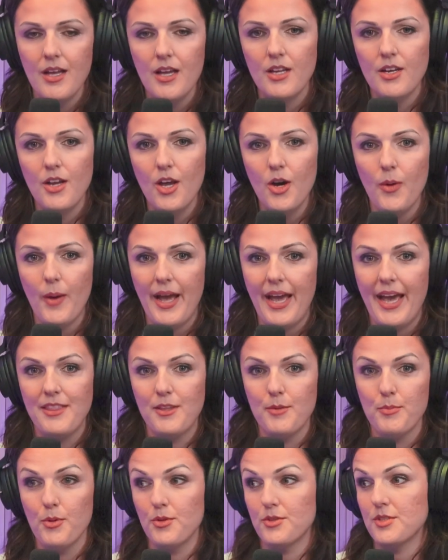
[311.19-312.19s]
no, I had the
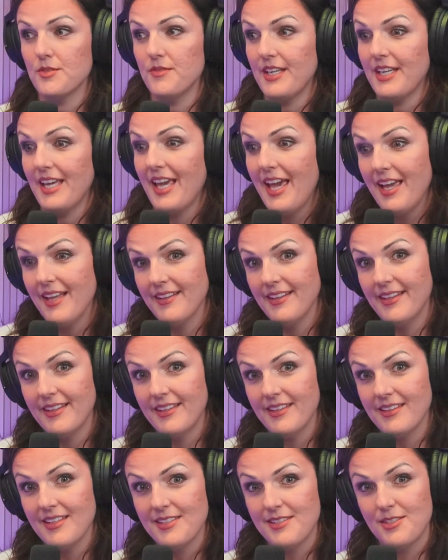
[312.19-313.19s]
approach of like, hey,
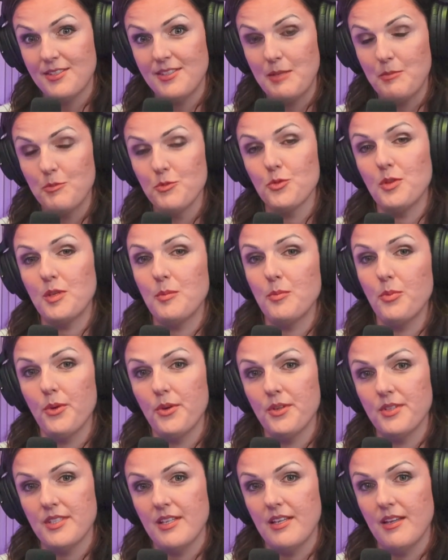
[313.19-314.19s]
like this seems really
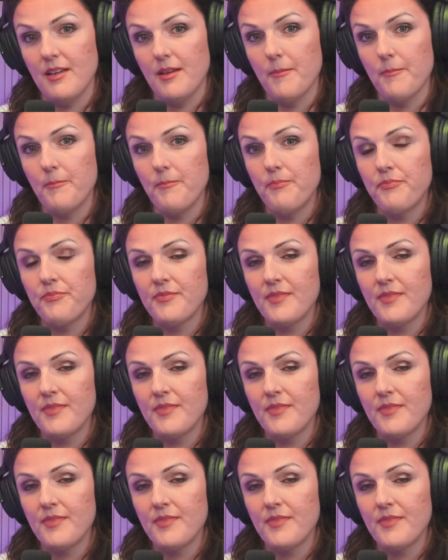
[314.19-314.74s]
important to him,